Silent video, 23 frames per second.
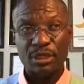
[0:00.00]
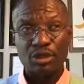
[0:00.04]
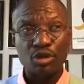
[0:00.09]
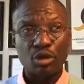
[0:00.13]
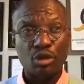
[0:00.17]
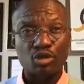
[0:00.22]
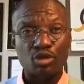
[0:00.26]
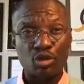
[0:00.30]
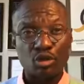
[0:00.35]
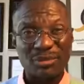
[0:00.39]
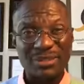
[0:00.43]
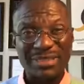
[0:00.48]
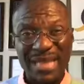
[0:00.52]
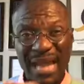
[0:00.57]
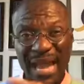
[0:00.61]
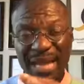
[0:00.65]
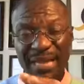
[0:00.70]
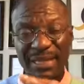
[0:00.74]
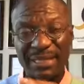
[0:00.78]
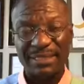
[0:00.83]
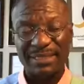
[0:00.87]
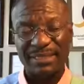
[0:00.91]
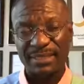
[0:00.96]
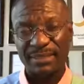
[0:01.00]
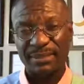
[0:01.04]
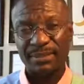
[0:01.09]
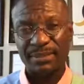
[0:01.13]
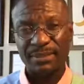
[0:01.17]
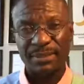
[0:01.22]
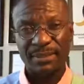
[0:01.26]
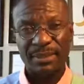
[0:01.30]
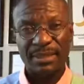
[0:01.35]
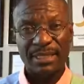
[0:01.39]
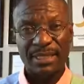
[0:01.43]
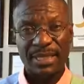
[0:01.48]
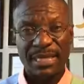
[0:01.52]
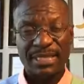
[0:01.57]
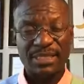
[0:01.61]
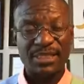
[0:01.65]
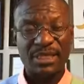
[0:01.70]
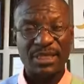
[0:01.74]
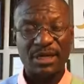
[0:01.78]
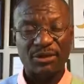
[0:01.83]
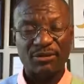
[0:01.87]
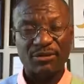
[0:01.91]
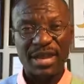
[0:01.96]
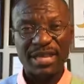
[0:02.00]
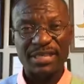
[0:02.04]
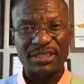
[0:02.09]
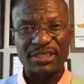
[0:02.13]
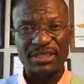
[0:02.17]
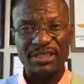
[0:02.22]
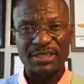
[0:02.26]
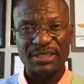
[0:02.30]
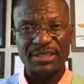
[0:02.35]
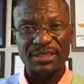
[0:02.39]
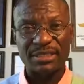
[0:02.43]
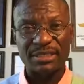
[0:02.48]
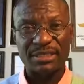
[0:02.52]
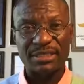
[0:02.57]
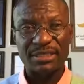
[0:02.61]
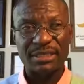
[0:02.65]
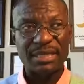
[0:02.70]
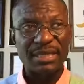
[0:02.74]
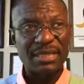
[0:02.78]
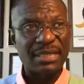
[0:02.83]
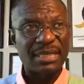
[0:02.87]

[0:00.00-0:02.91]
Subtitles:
Your totality is in Christ Jesus.